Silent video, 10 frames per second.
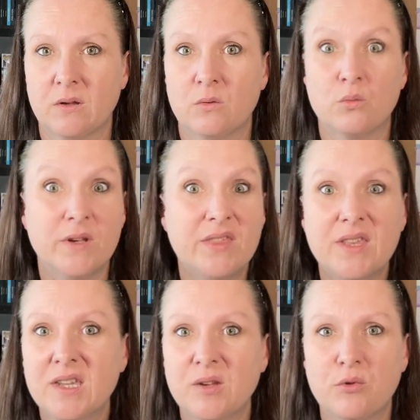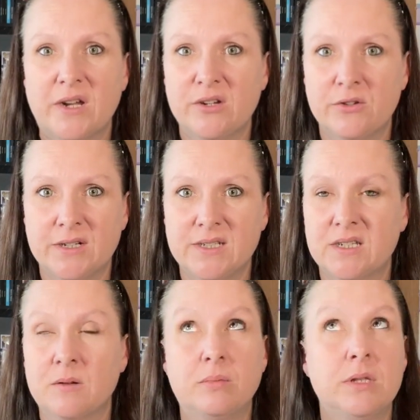Rethinking priorities,
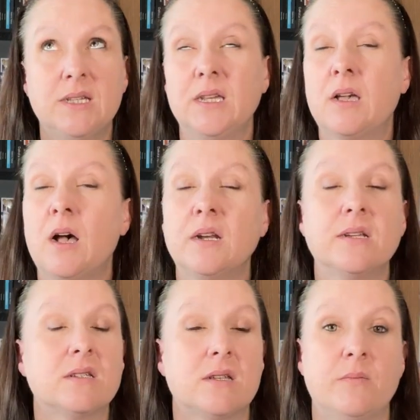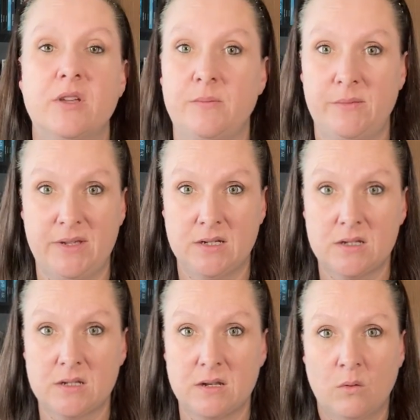completely cutting some
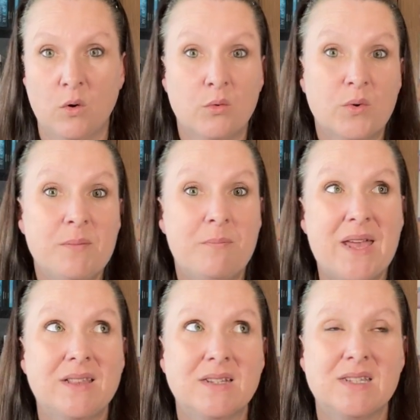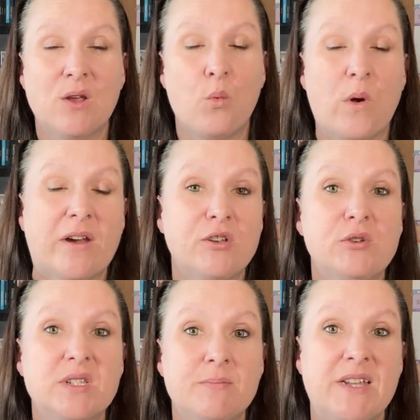commitments, or rebalancing where you
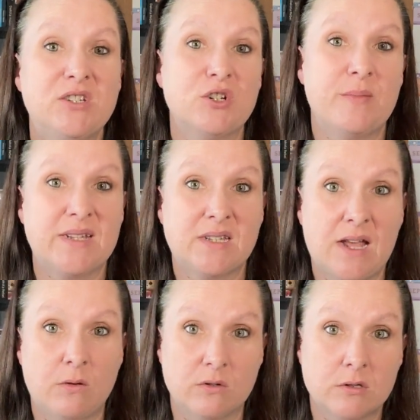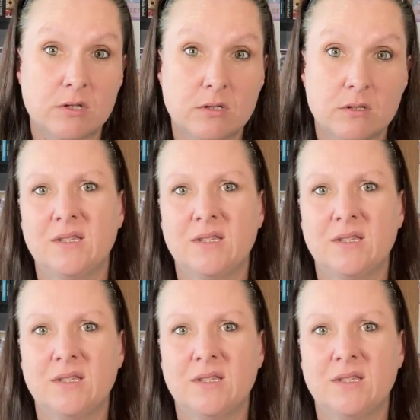spend your best hours.